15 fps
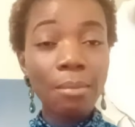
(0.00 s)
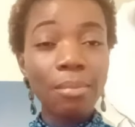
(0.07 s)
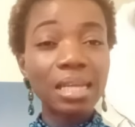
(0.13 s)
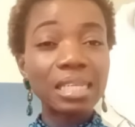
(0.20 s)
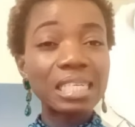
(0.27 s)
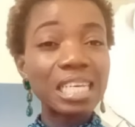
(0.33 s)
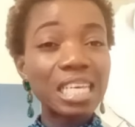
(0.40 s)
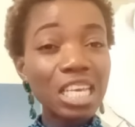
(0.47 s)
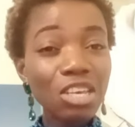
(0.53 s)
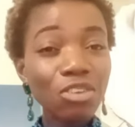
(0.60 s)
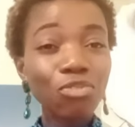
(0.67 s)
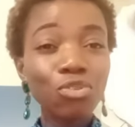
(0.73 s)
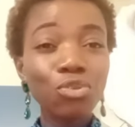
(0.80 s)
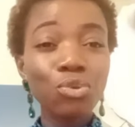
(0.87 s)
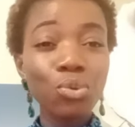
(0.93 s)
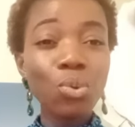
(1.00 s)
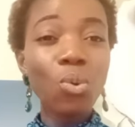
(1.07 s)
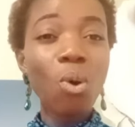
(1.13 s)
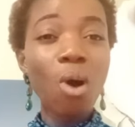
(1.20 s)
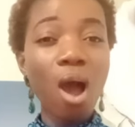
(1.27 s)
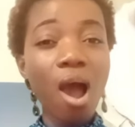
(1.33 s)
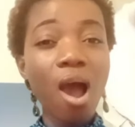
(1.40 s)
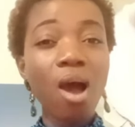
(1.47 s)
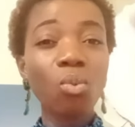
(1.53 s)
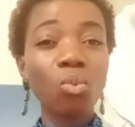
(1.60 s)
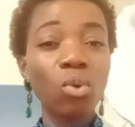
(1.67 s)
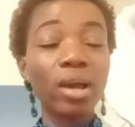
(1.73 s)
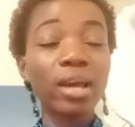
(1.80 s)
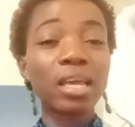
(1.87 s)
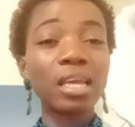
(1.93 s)
But if you are
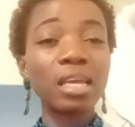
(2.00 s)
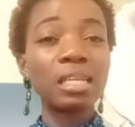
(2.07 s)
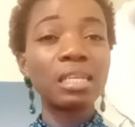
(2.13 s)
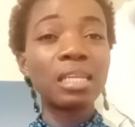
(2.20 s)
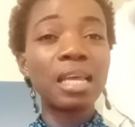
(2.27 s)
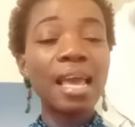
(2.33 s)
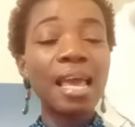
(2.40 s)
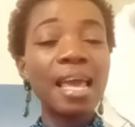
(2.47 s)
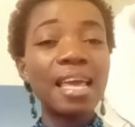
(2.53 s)
working